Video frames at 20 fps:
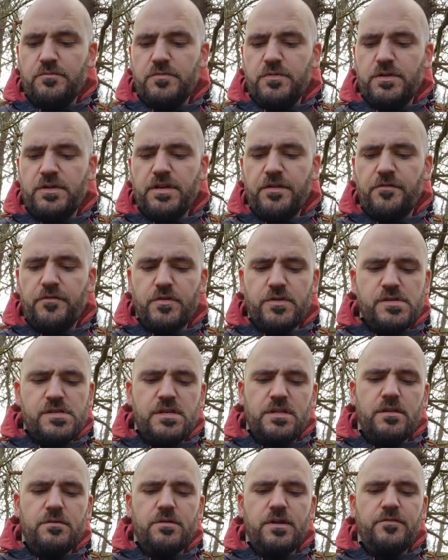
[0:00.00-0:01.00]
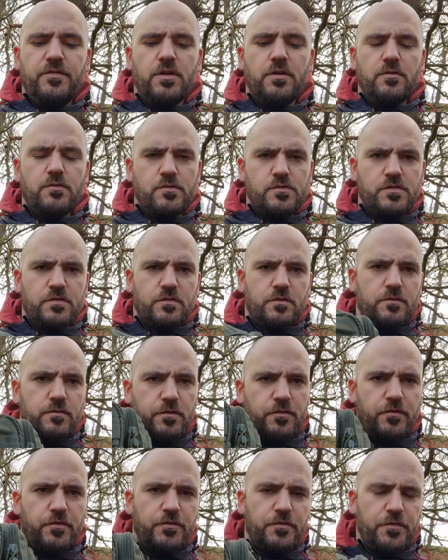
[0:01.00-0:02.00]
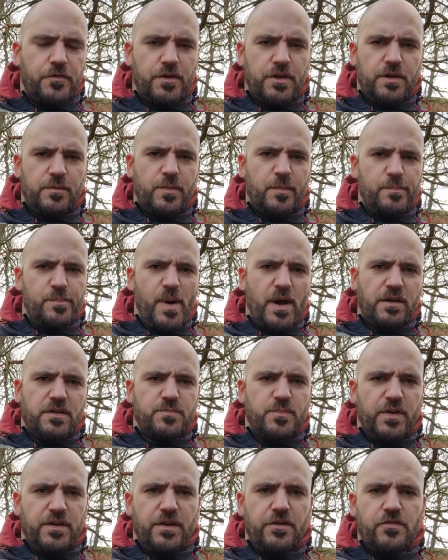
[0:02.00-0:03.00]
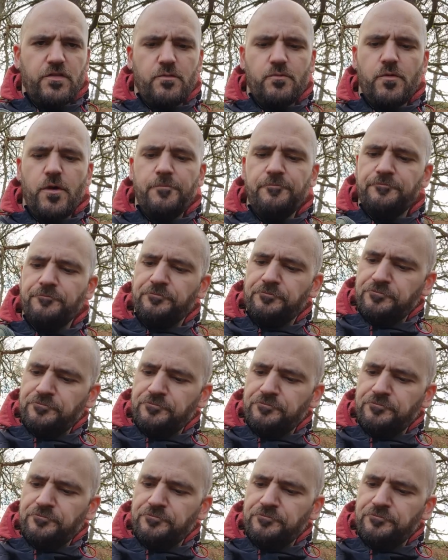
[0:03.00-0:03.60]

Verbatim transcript: the difference in the reviews for the Maxpedition one